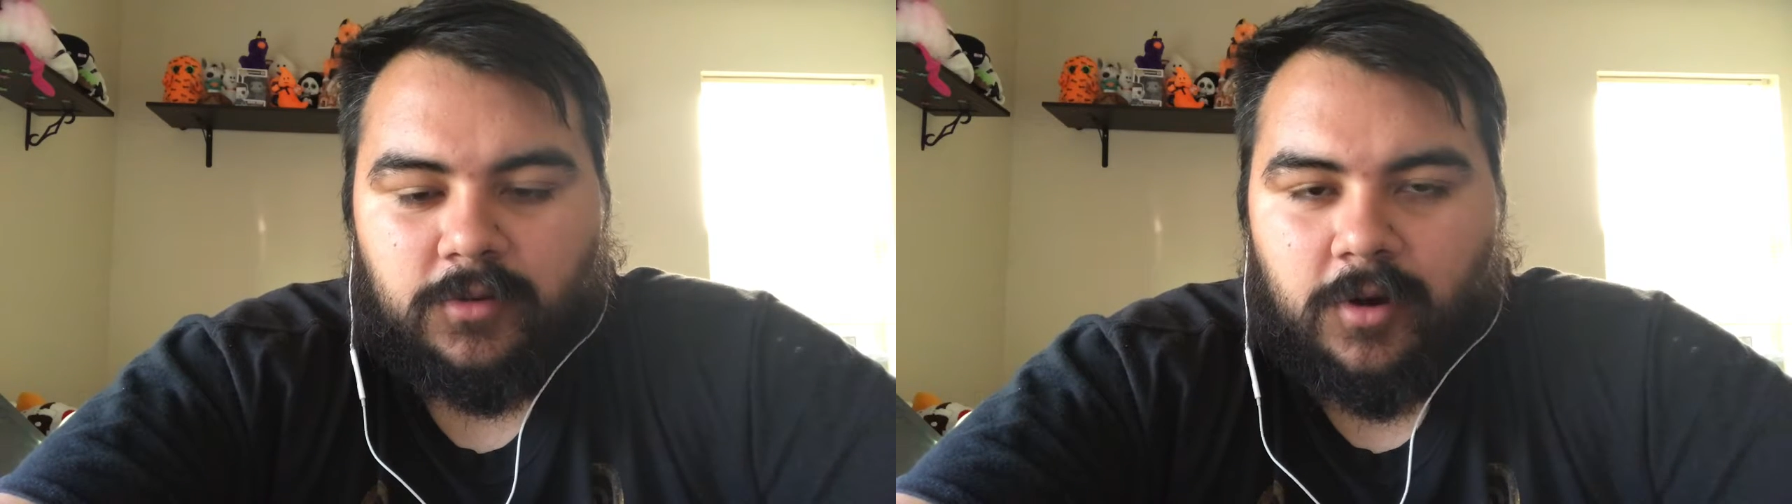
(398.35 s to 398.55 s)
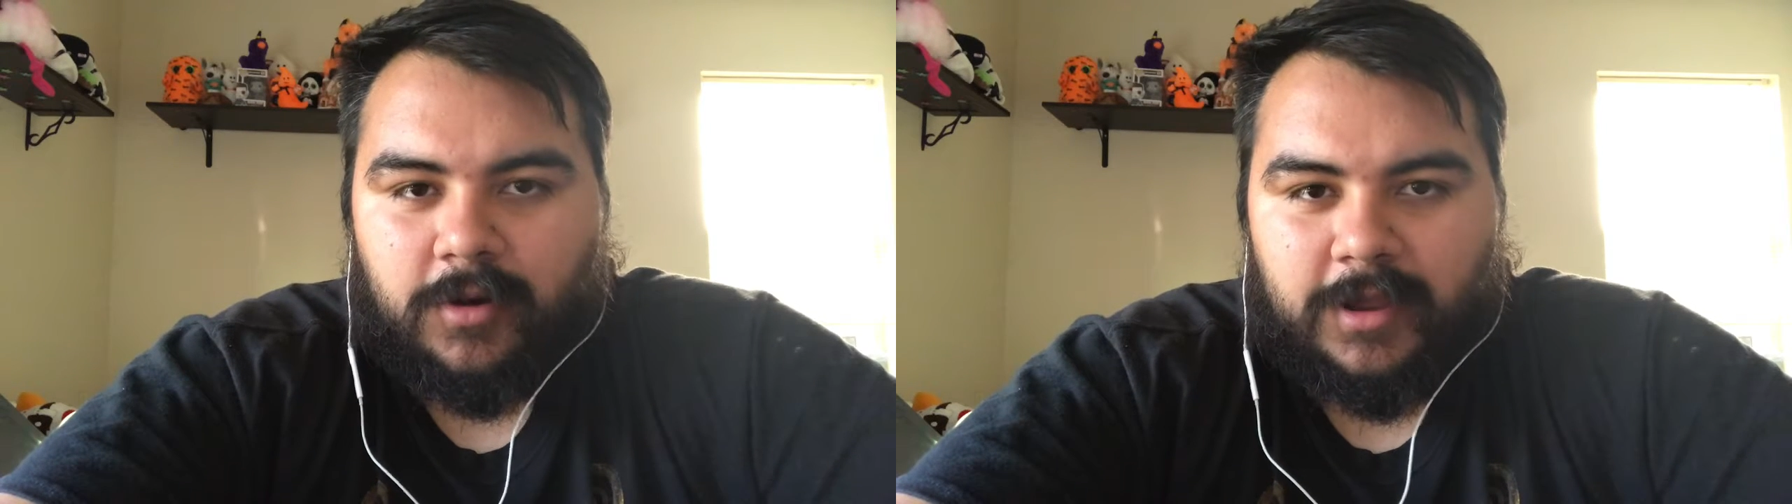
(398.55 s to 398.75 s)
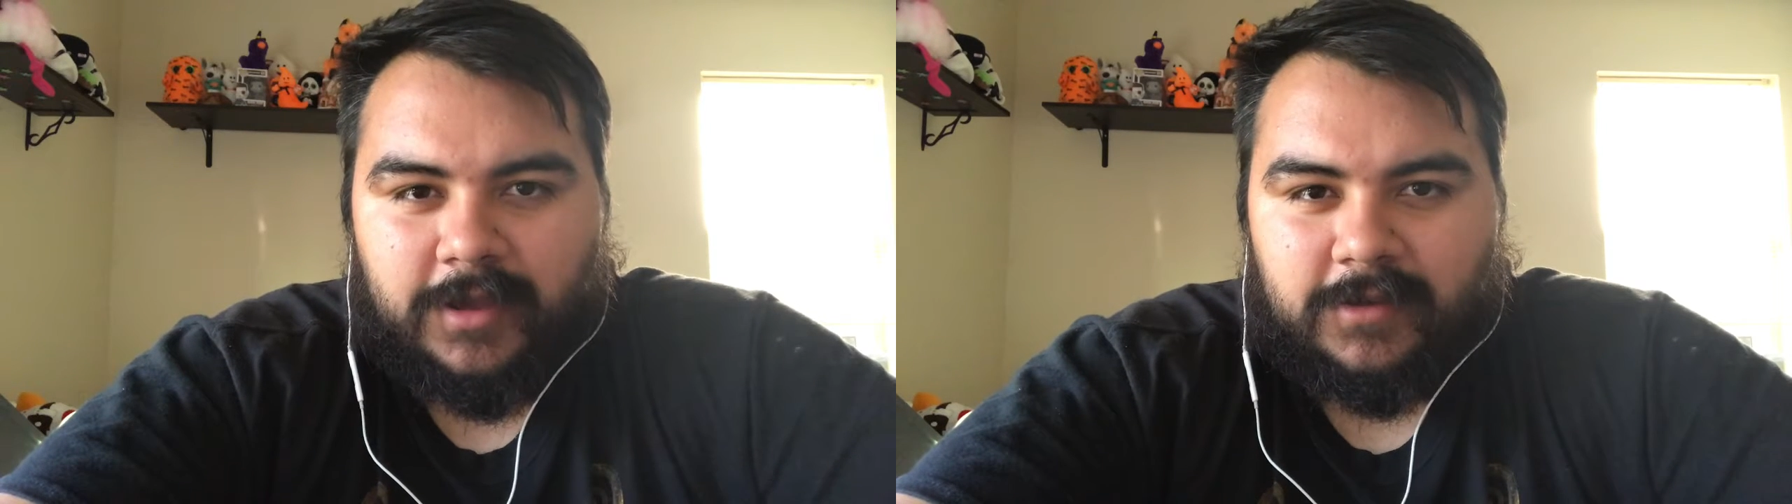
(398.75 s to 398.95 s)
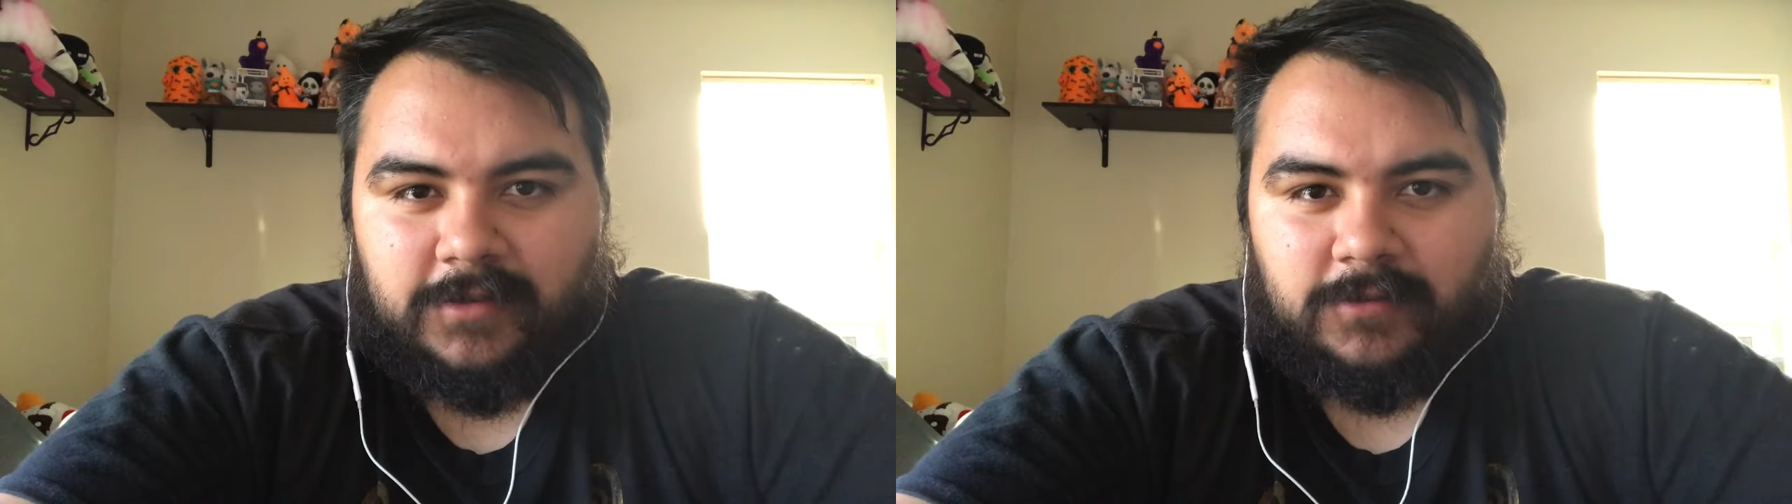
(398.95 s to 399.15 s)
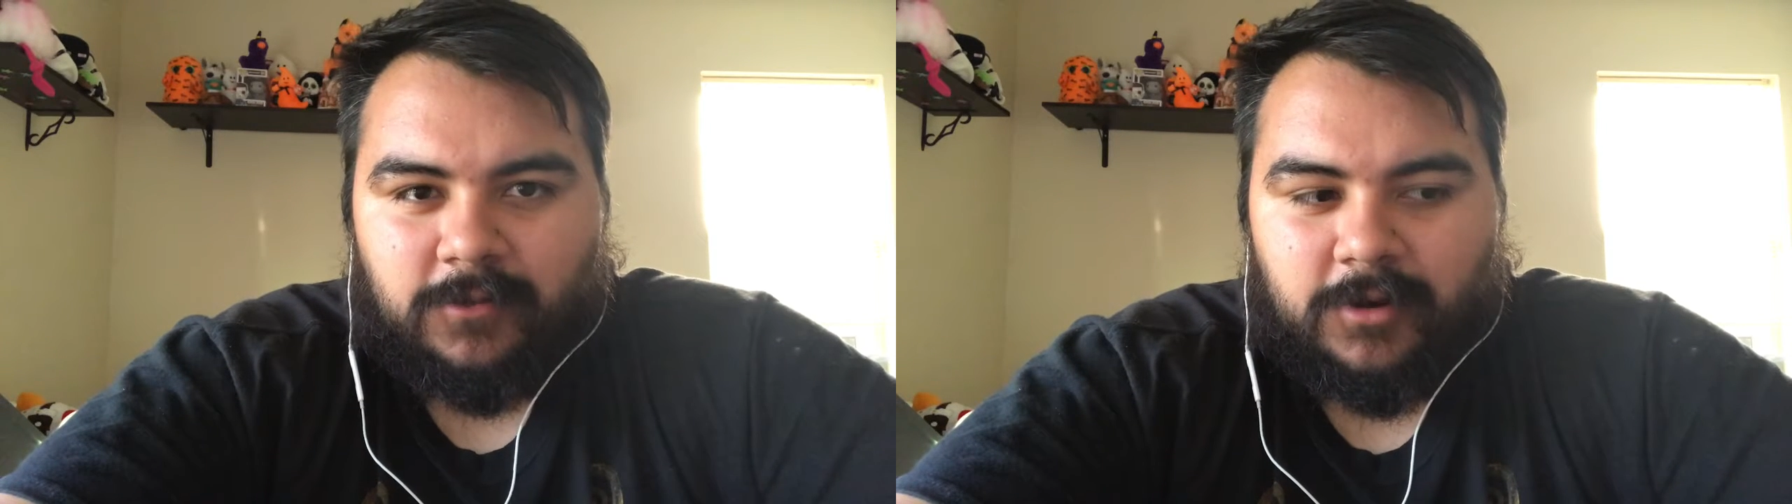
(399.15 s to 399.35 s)
there are
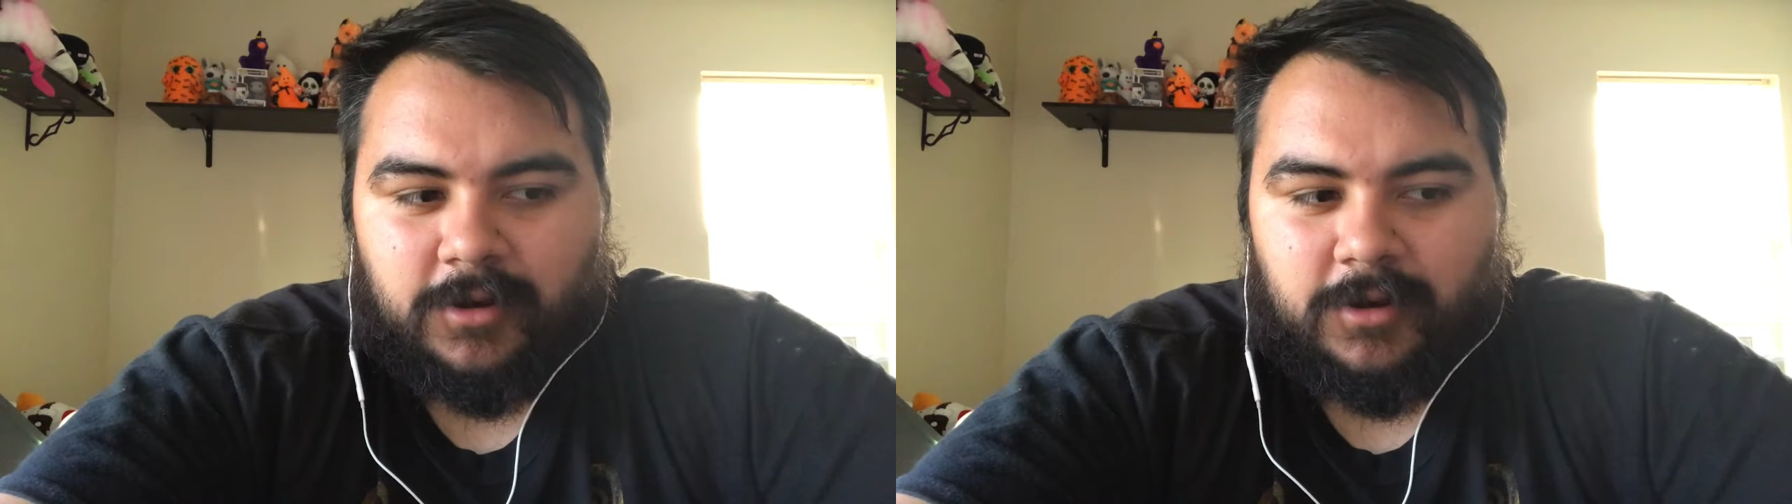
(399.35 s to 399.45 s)
days where